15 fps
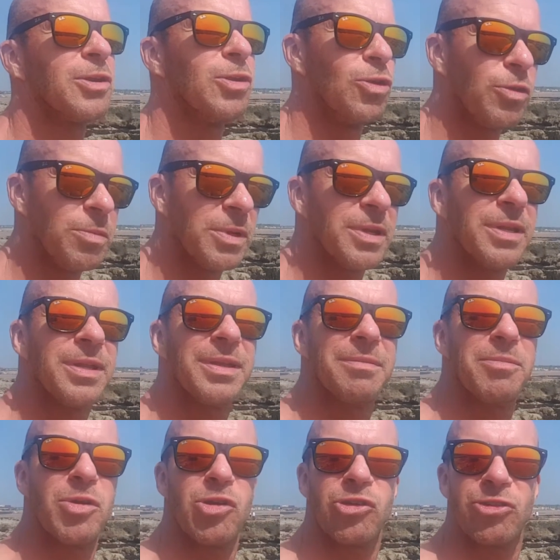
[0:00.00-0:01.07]
global
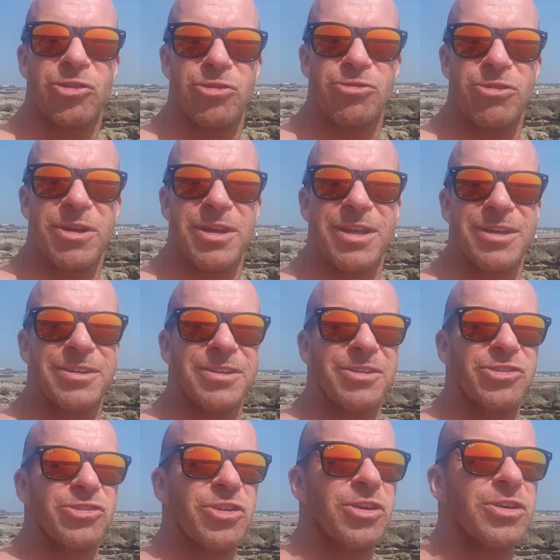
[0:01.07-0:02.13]
personal trainer to
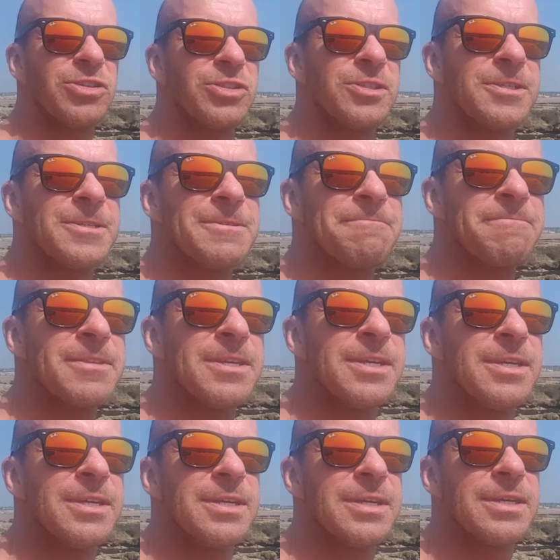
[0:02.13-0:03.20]
the stars,
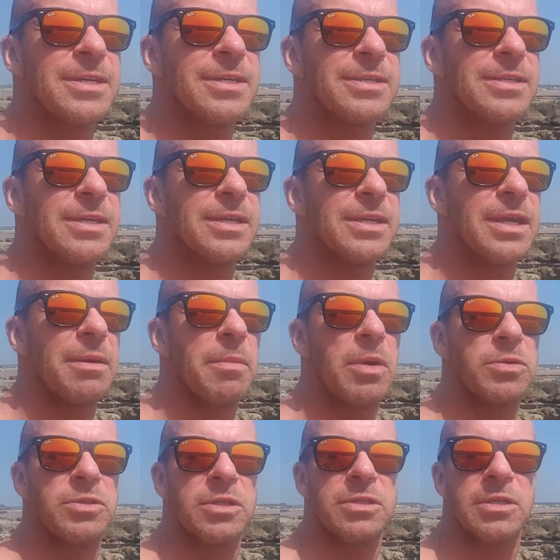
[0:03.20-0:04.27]
and I'm
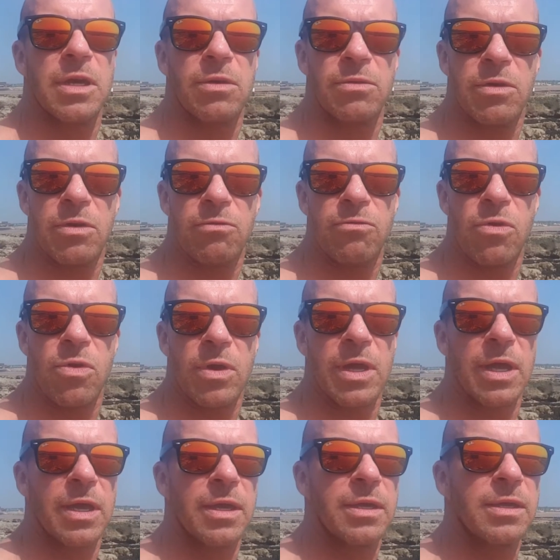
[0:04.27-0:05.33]
out down
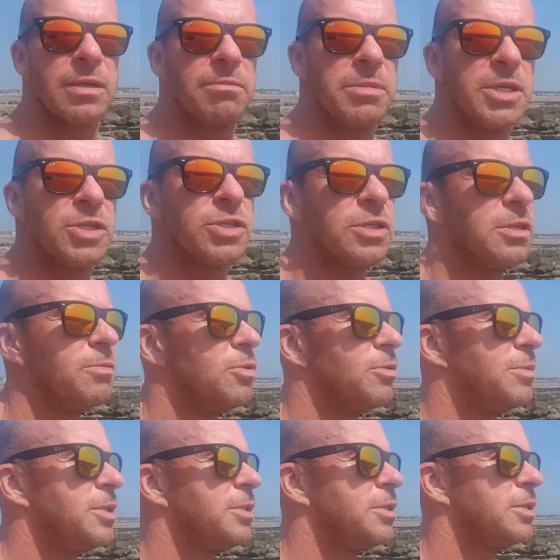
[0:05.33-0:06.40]
Roker Beach at the
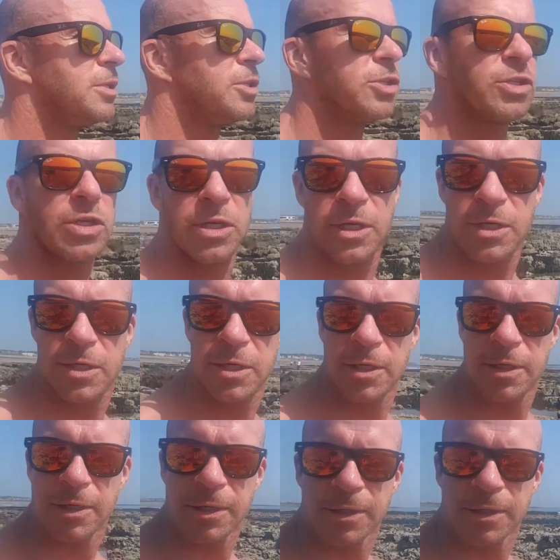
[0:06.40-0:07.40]
moment in Sunderland.